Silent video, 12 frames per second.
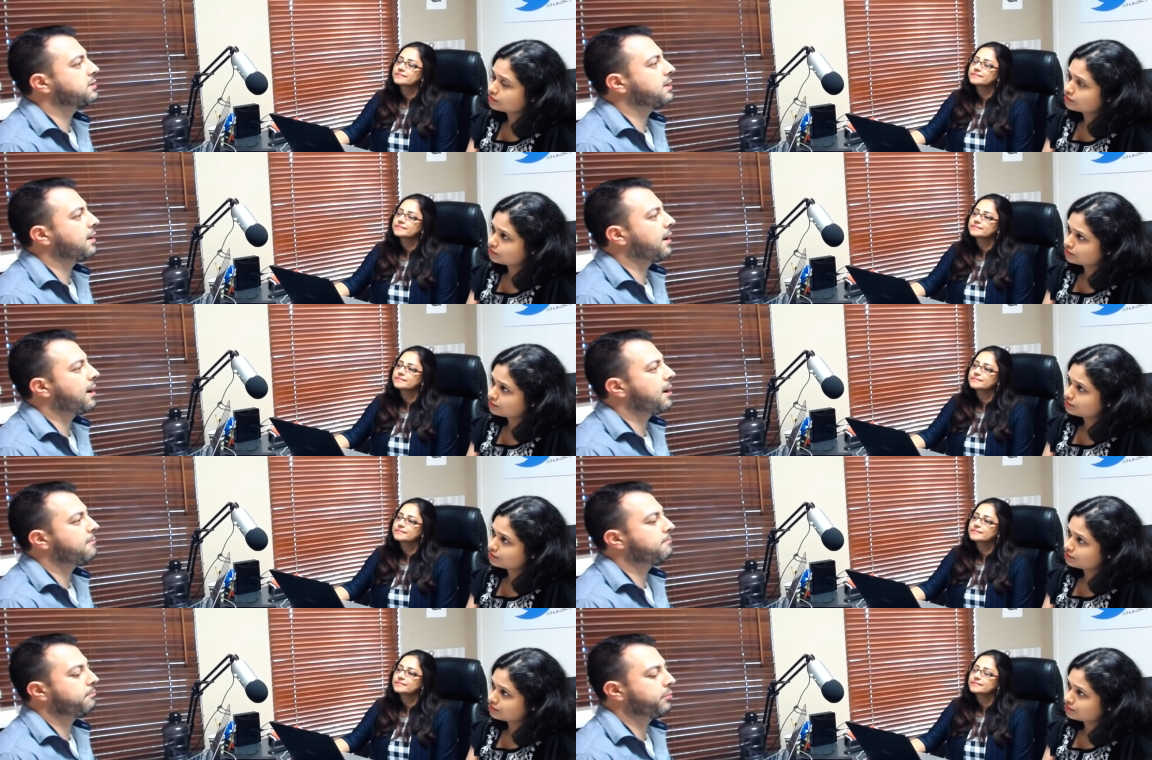Speaker 1: that
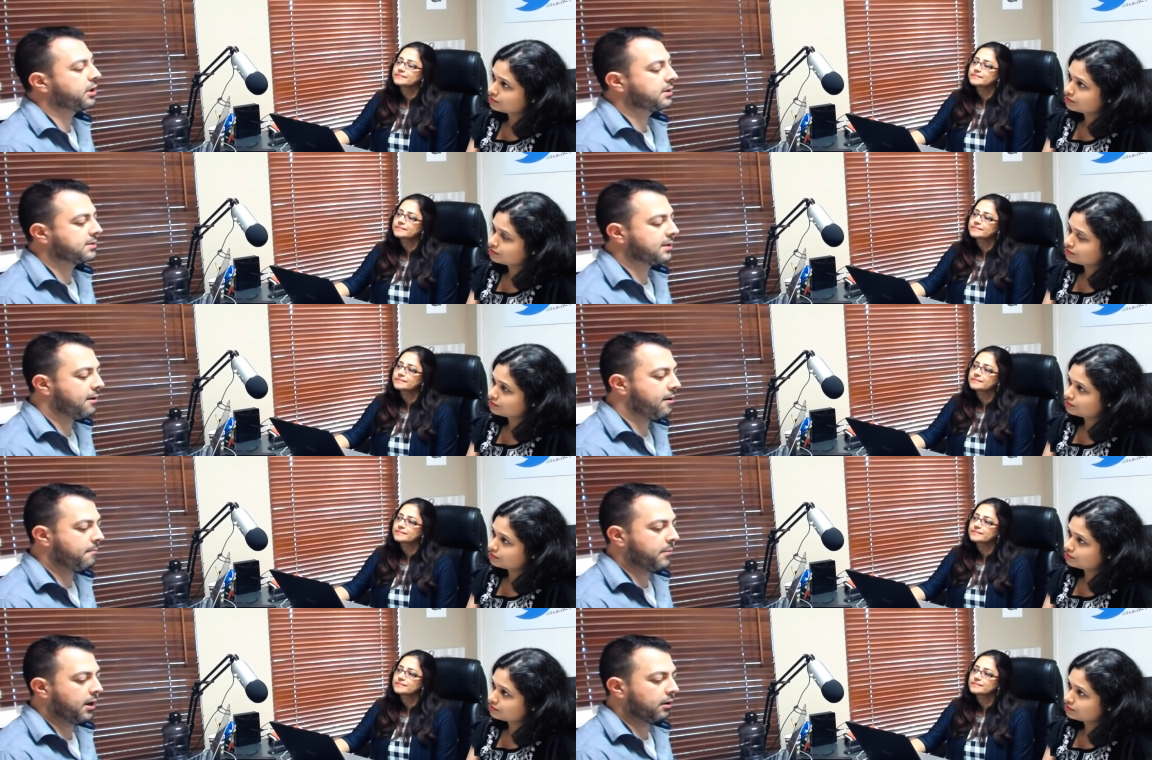I'm, because now
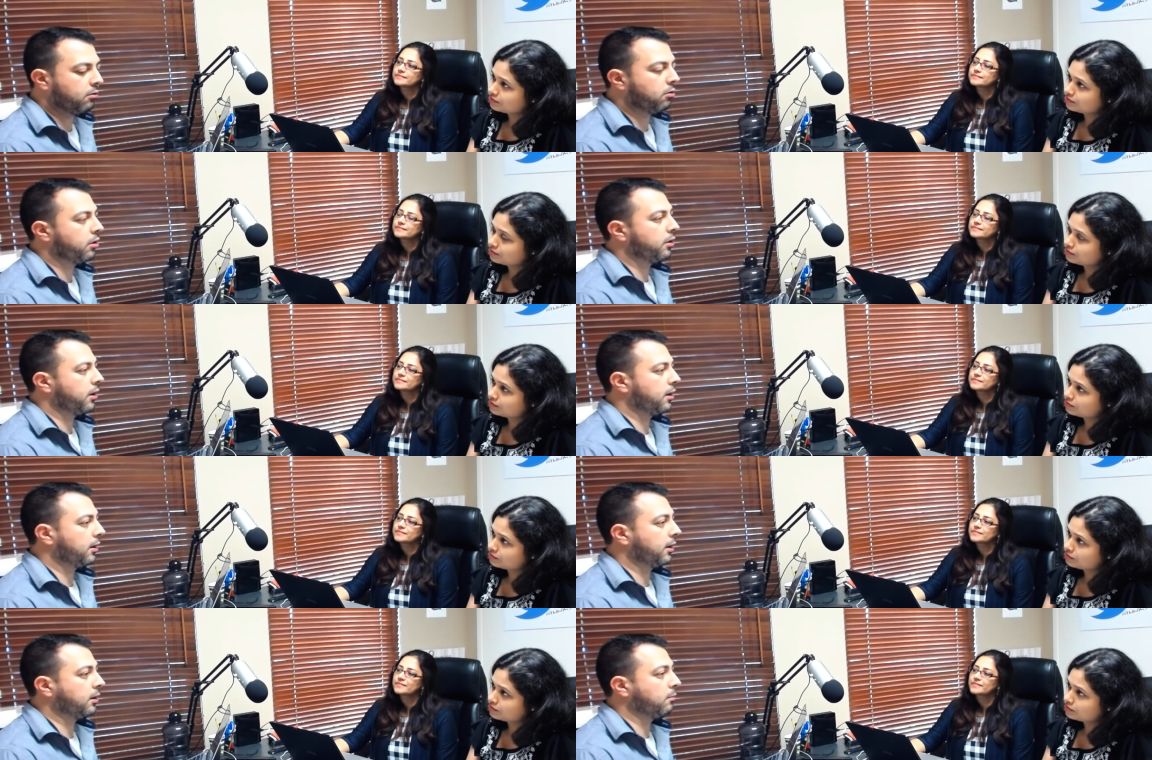I'm not
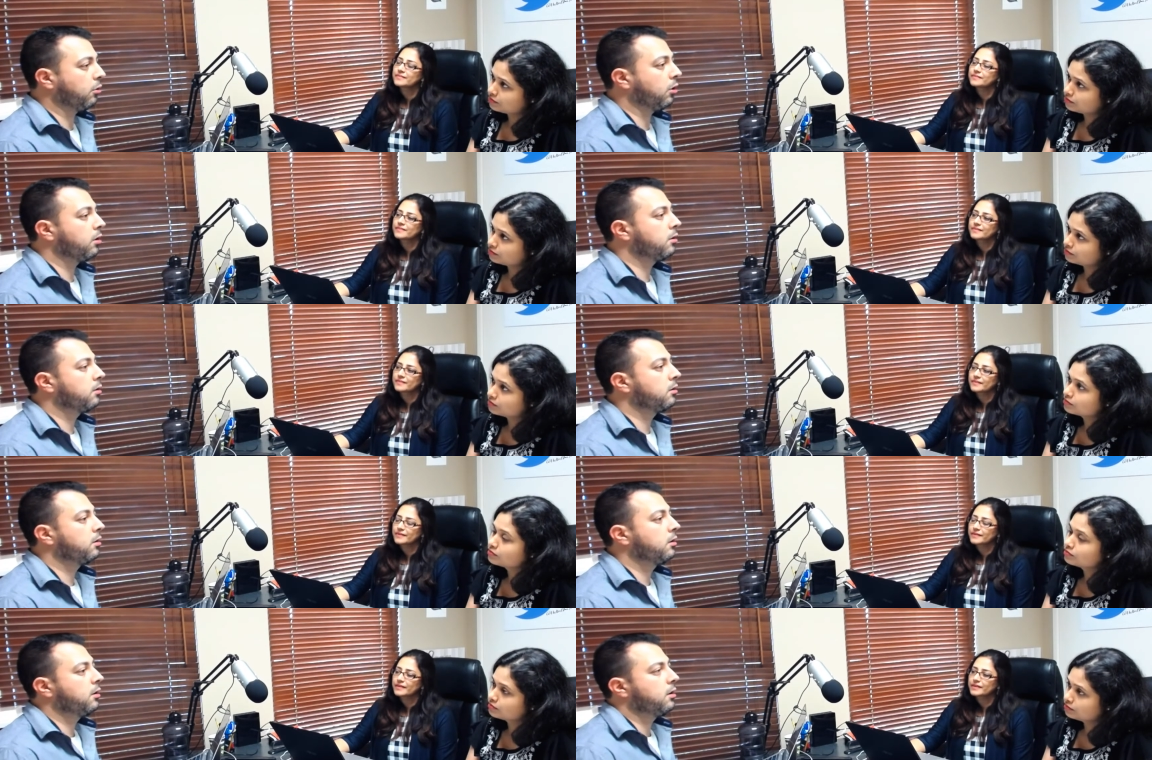coordinating anymore,
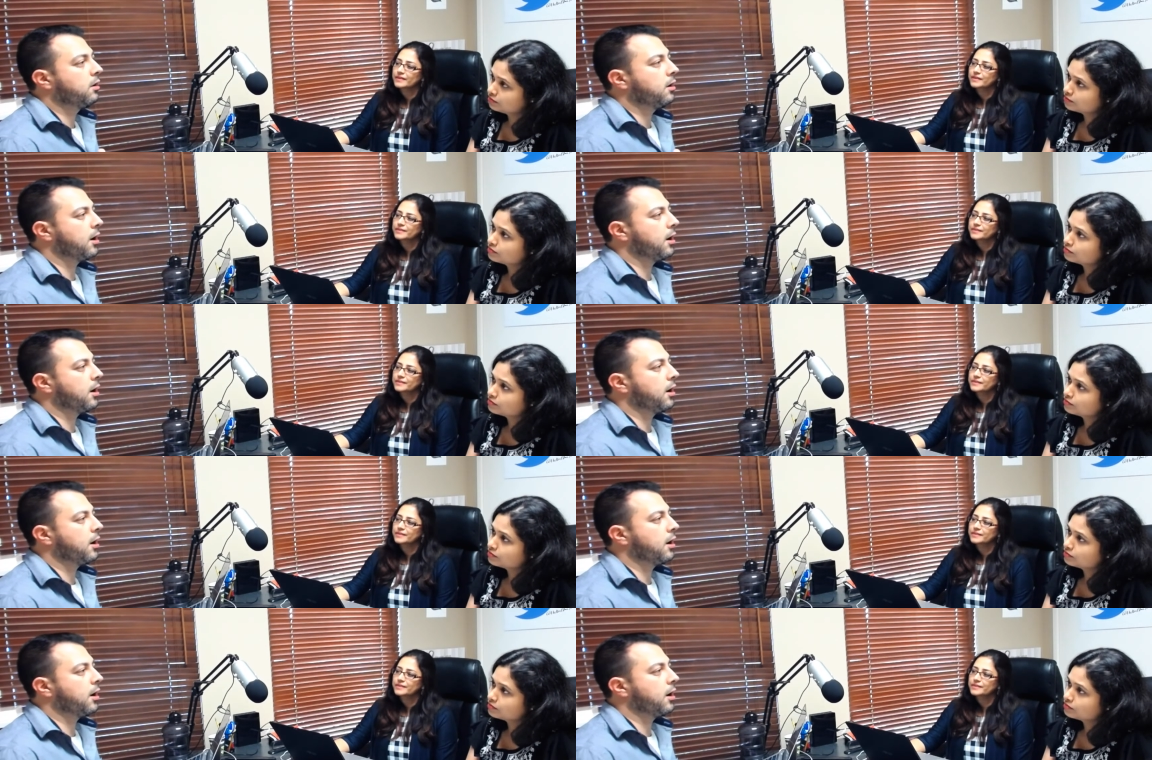mm-hmm.